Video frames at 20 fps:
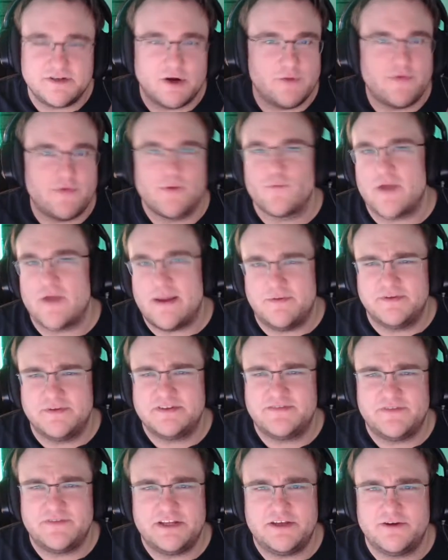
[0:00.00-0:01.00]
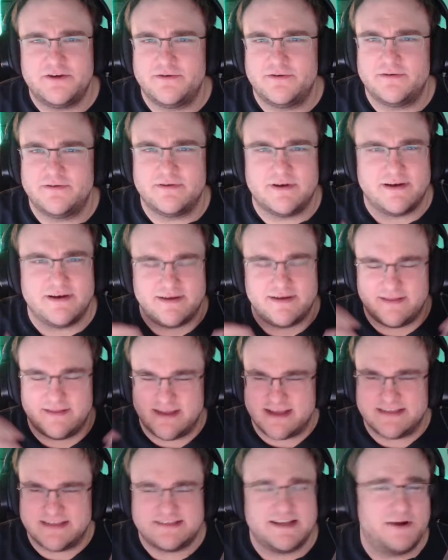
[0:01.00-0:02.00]
I'm rambling this video. Like
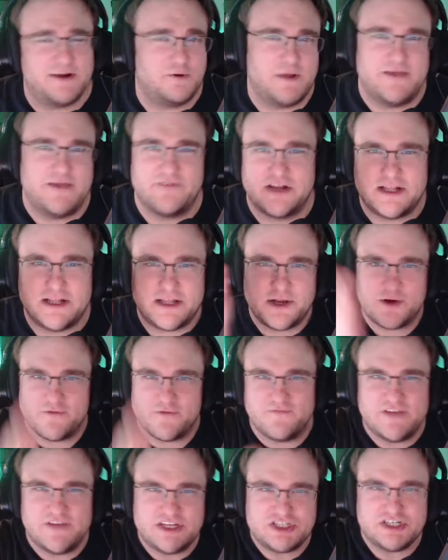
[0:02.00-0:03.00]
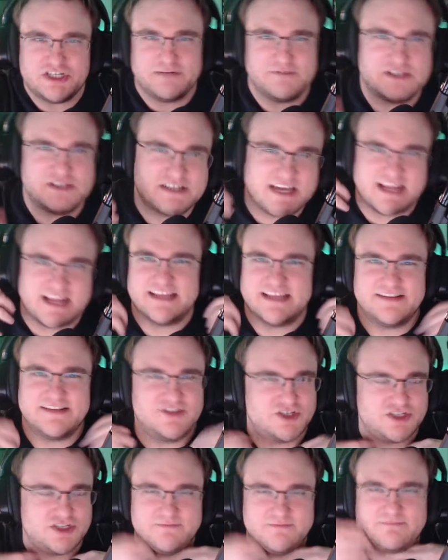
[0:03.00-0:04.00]
I said, I don't have a clear vision. I'm just kind of
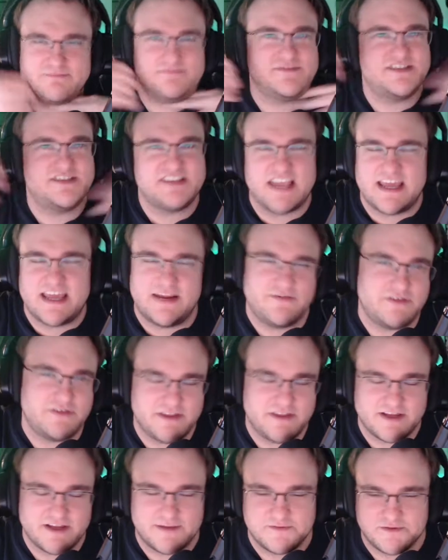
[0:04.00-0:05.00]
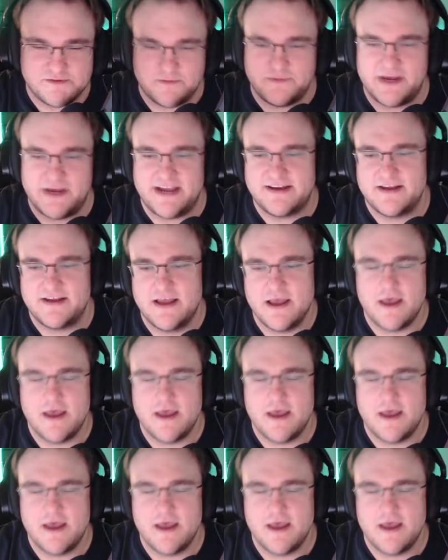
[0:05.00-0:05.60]
just saying everything that comes to my mind.